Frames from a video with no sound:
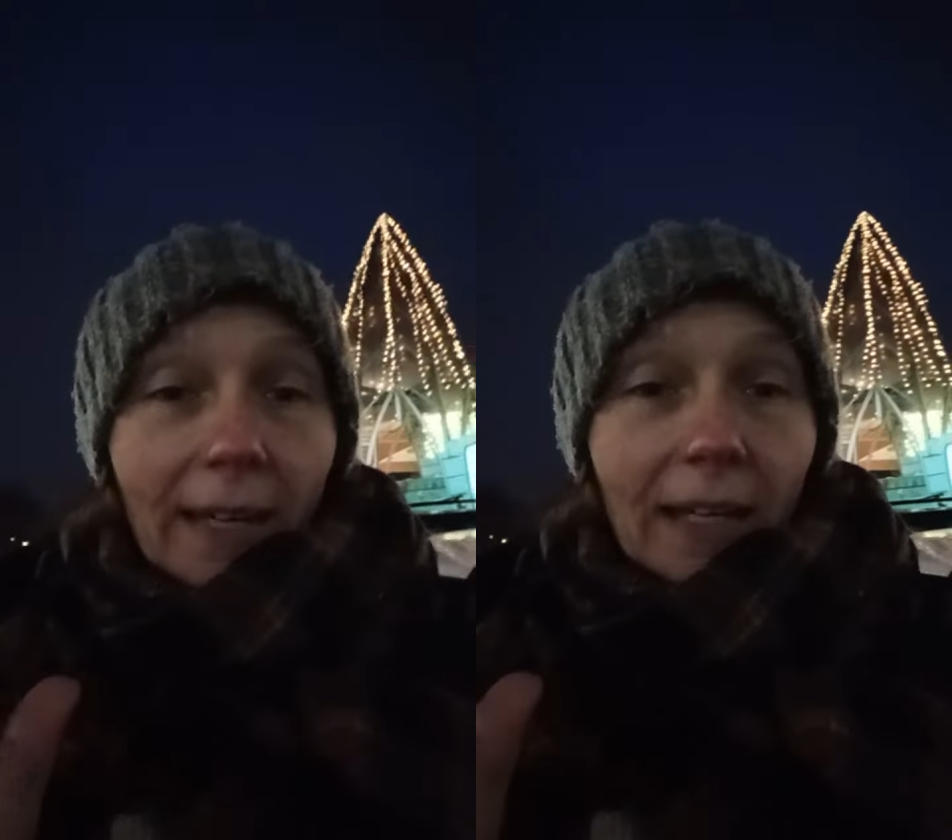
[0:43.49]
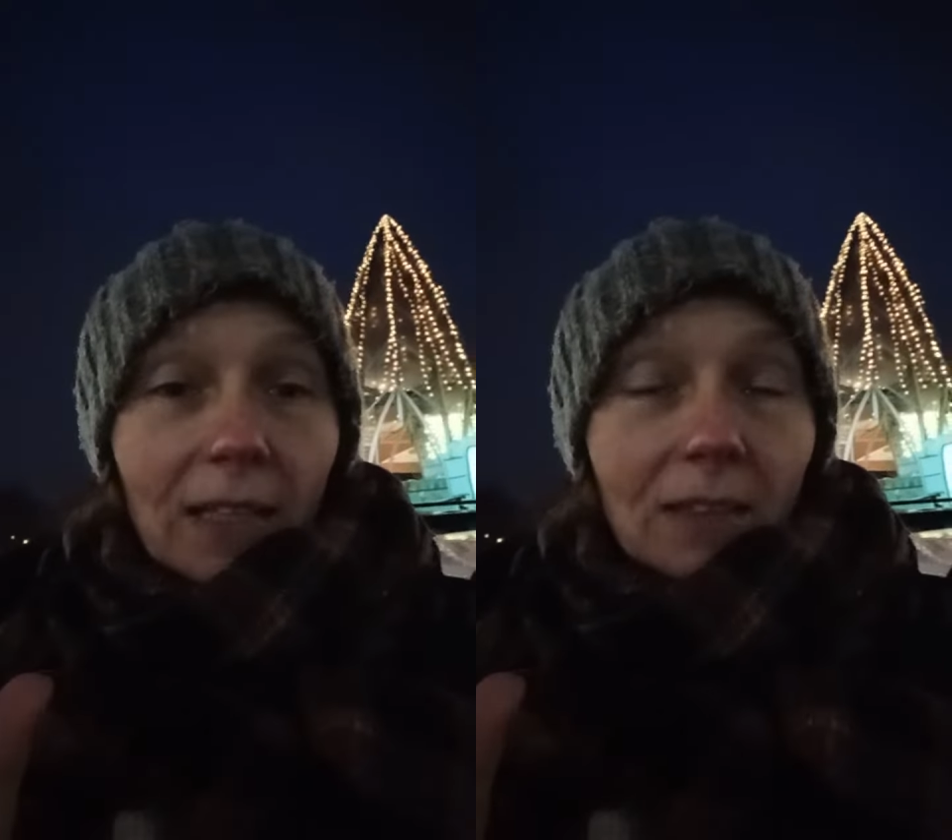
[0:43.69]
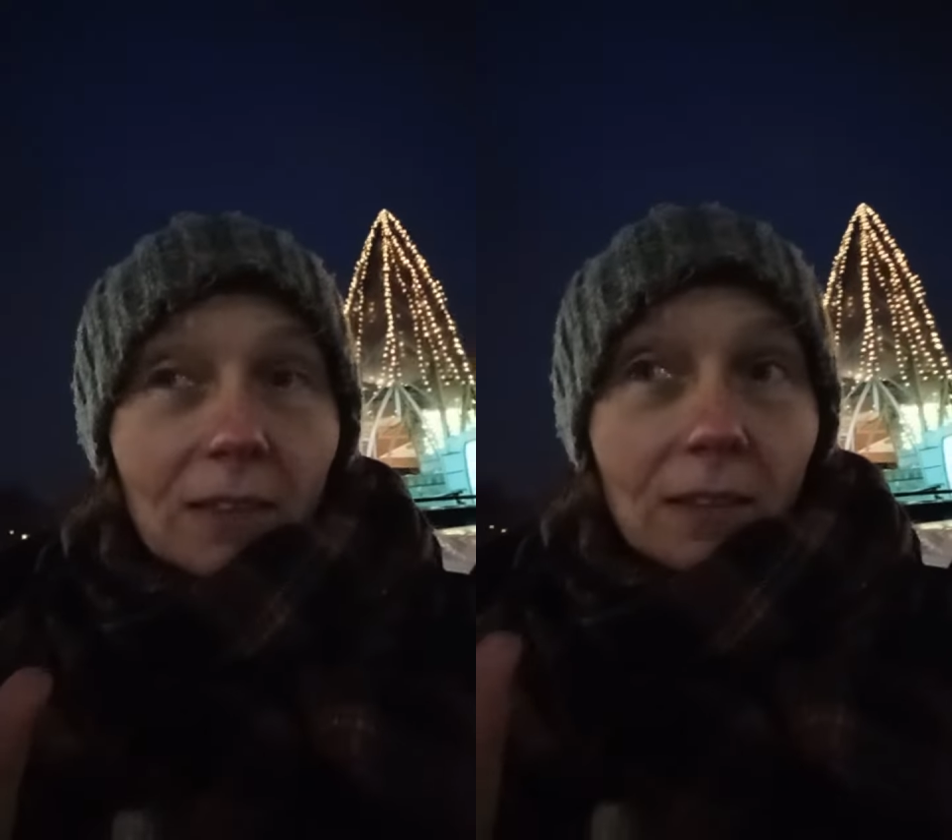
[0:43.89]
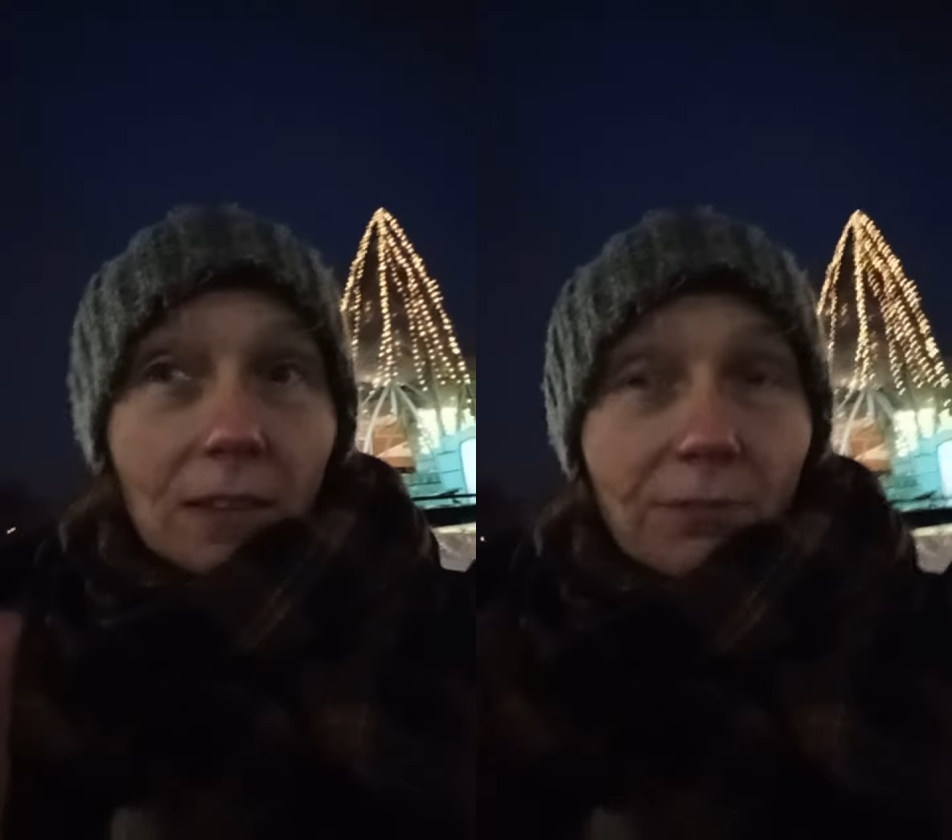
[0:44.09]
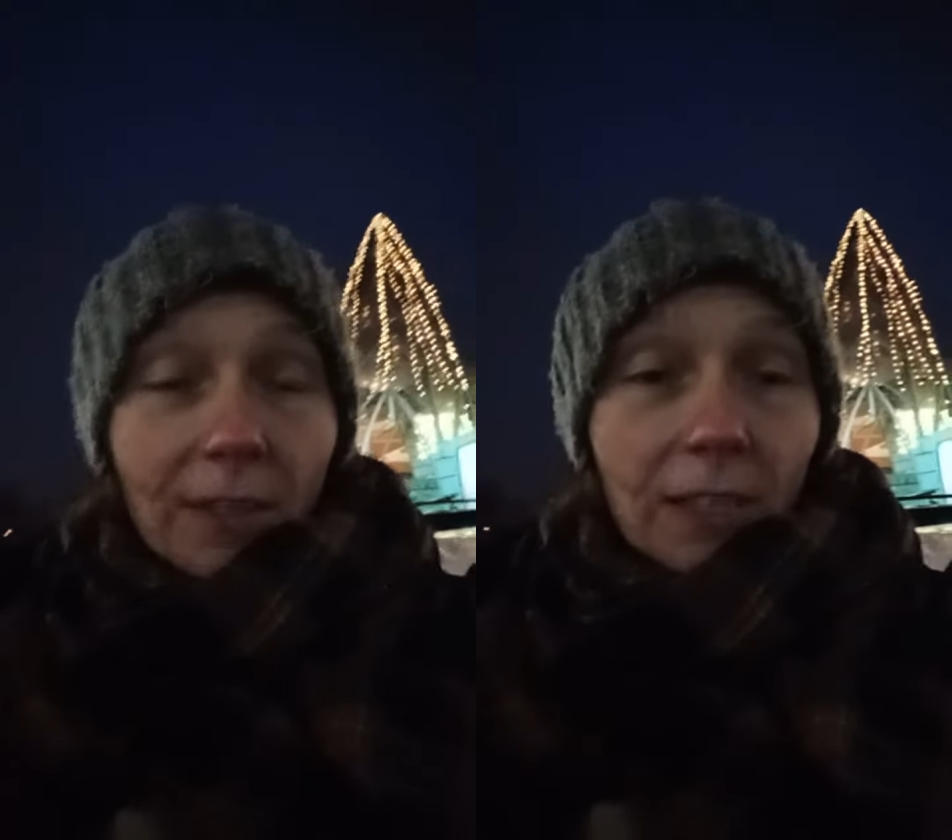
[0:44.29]
and
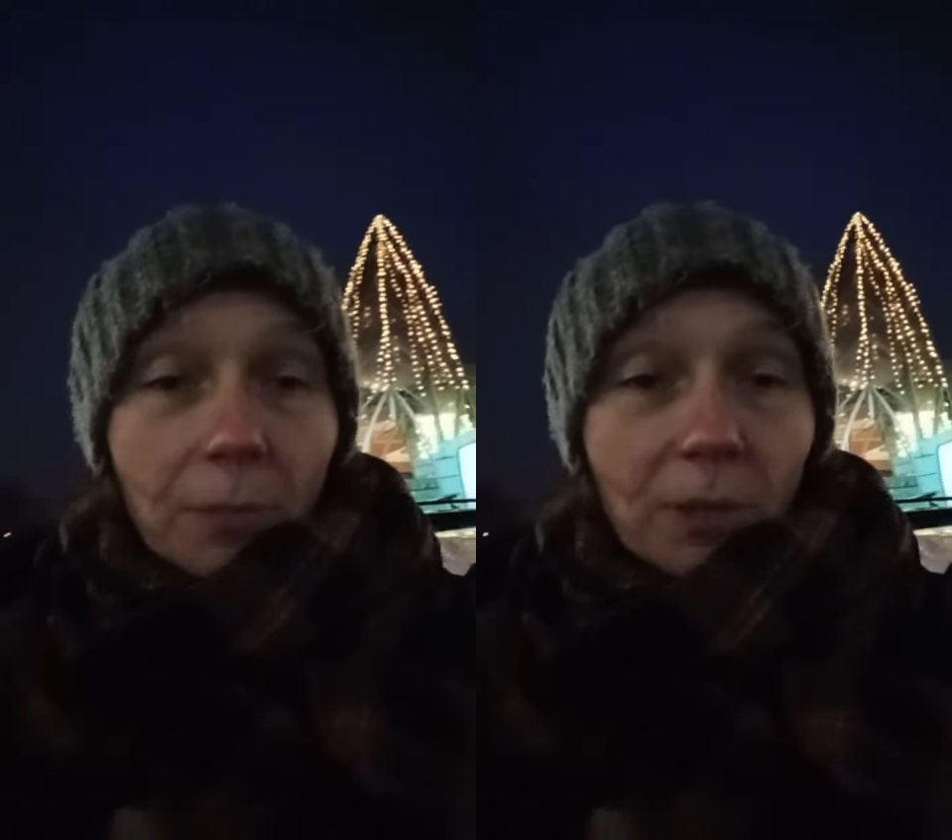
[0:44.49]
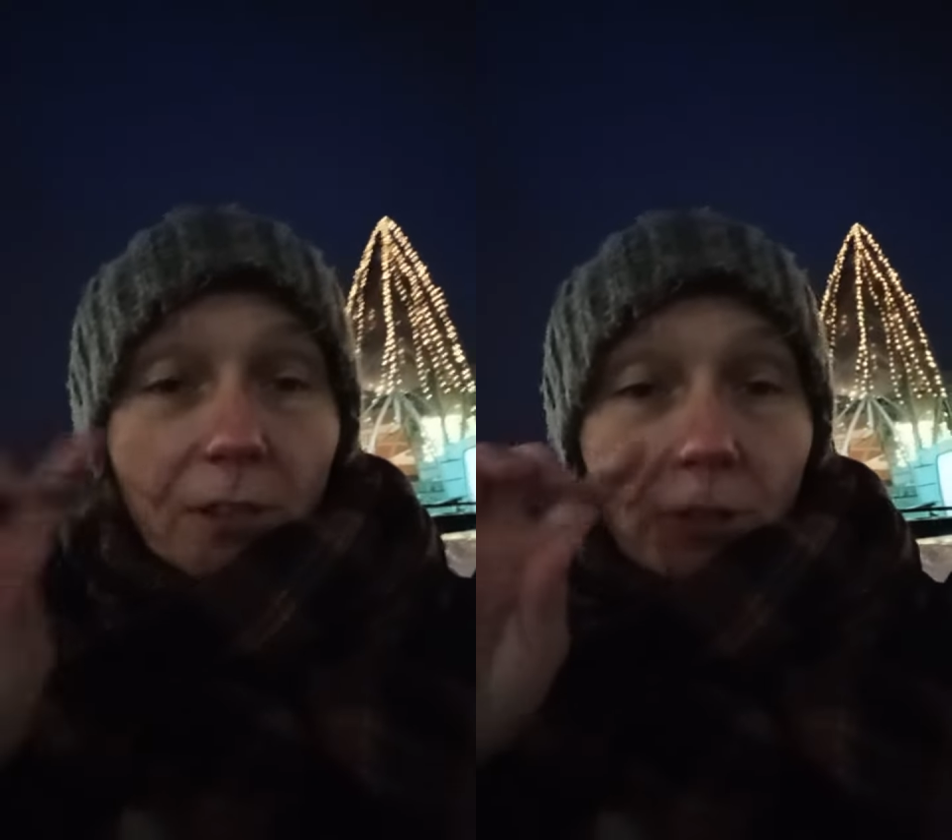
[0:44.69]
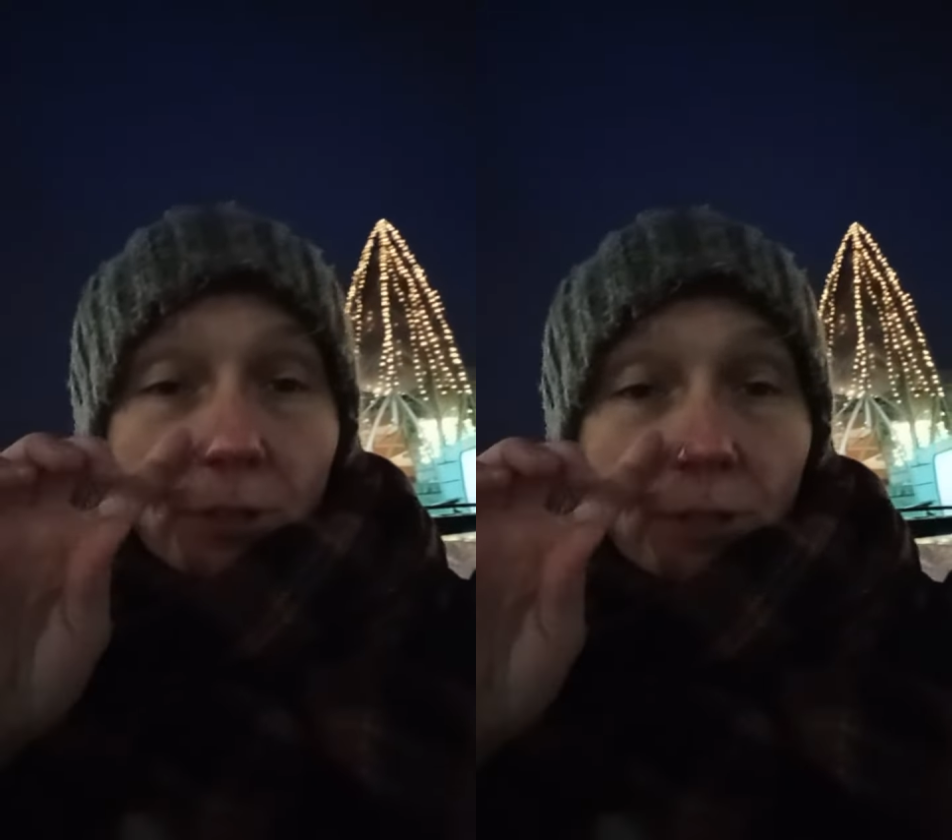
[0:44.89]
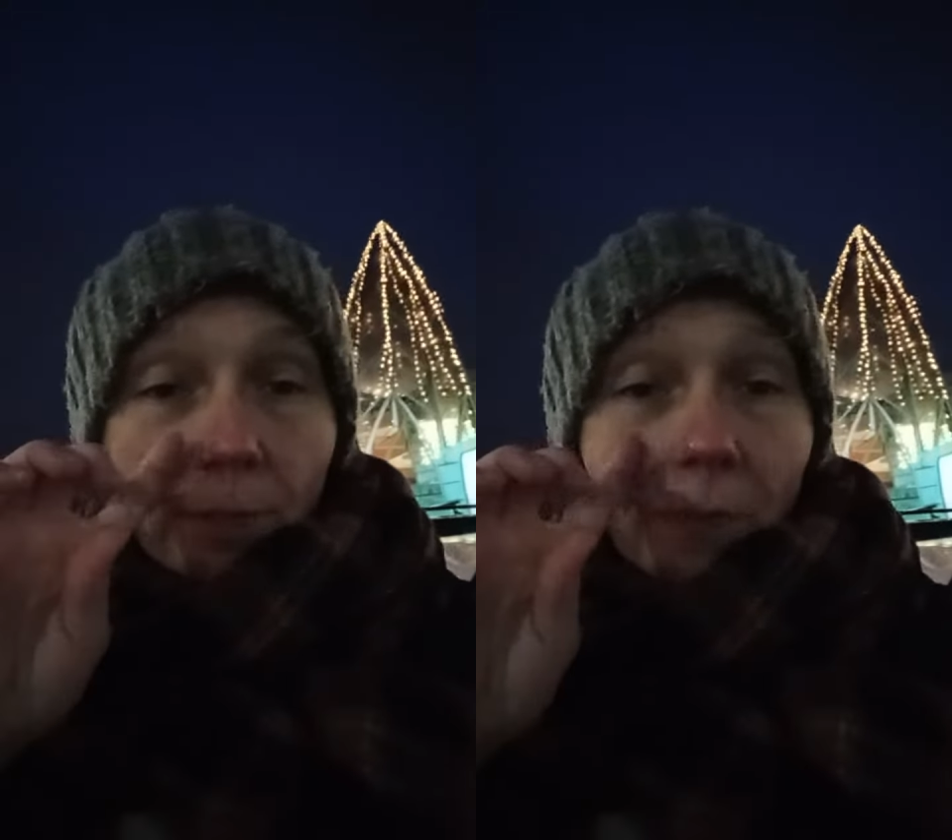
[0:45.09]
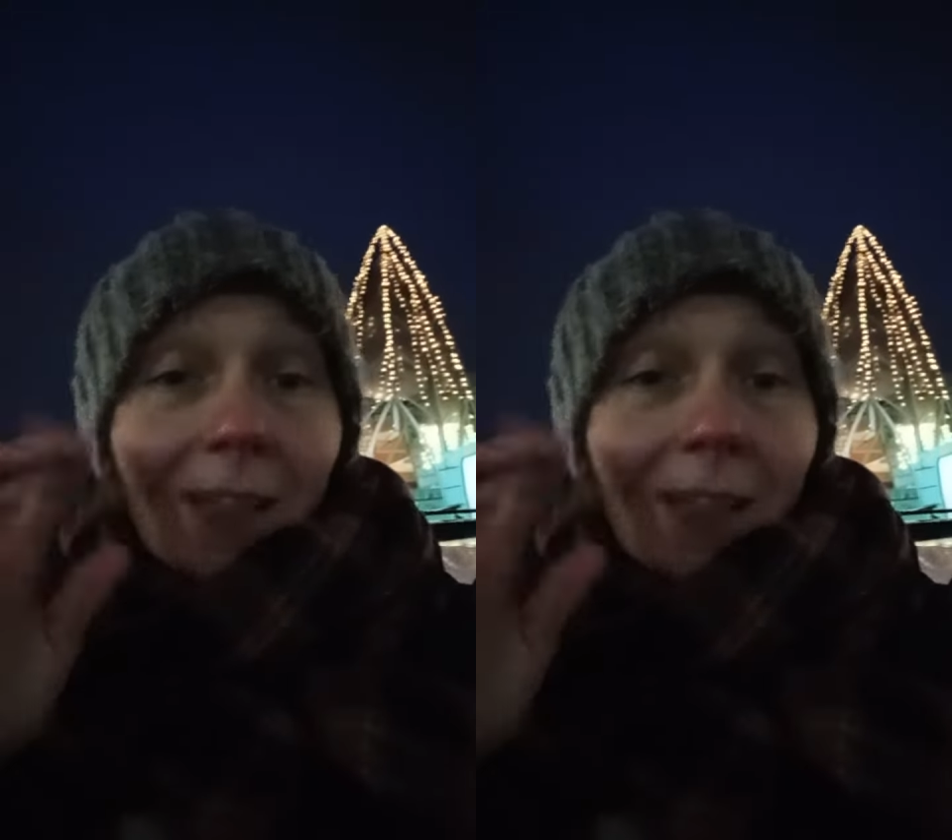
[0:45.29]
the Vedic mythology.